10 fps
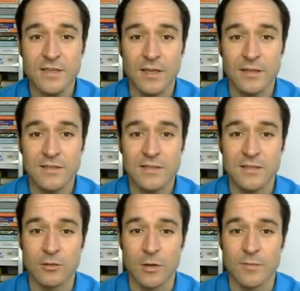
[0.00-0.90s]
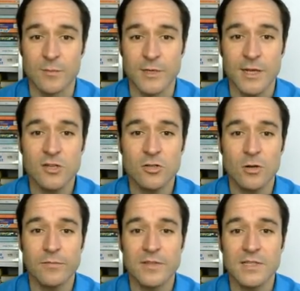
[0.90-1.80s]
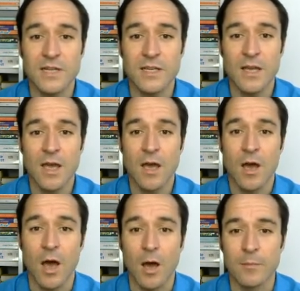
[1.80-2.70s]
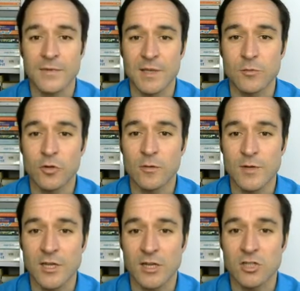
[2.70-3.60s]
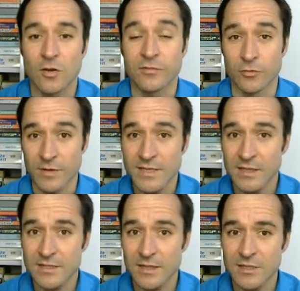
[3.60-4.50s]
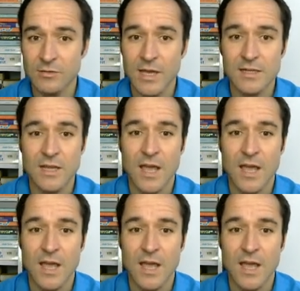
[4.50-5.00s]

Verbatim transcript: It's your implementation, obviously, um, some documentation of the results that you get,